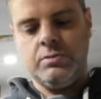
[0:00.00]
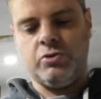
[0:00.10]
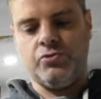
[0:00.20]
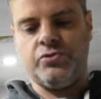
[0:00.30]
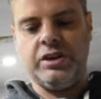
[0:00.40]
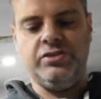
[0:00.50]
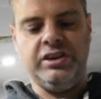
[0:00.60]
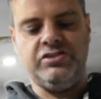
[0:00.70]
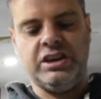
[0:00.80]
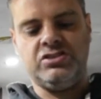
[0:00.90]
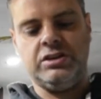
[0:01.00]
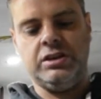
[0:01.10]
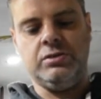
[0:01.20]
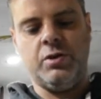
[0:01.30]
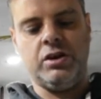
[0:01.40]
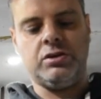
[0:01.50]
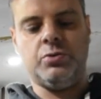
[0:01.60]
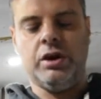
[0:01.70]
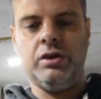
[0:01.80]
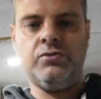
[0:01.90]
I've got three of these actually in the
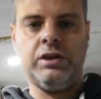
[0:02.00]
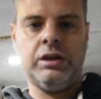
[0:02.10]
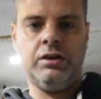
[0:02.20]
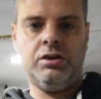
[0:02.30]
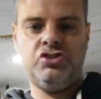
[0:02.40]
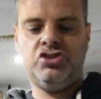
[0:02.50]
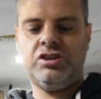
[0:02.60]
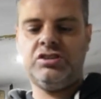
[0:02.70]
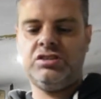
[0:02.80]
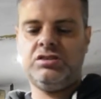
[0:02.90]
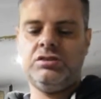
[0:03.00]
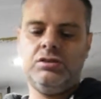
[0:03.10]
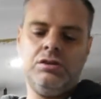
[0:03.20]
microwave, and I just